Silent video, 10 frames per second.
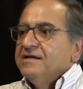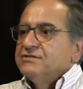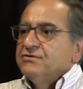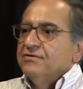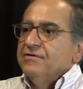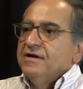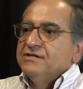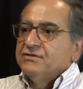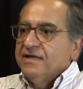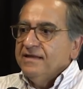So,
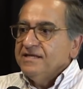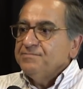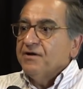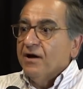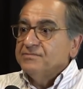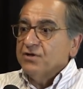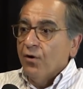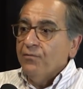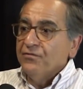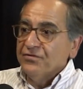so then this becomes a
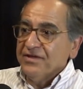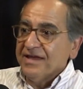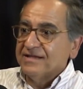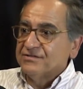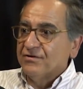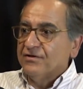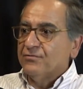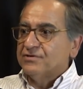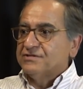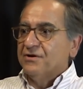hopeful thing. So in other
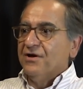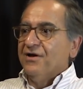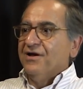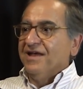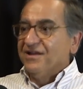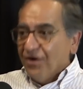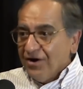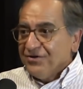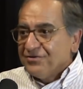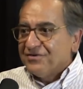words, in
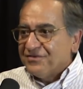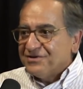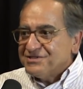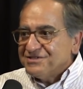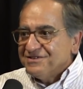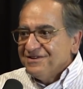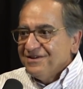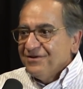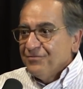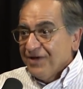our universe,
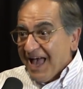we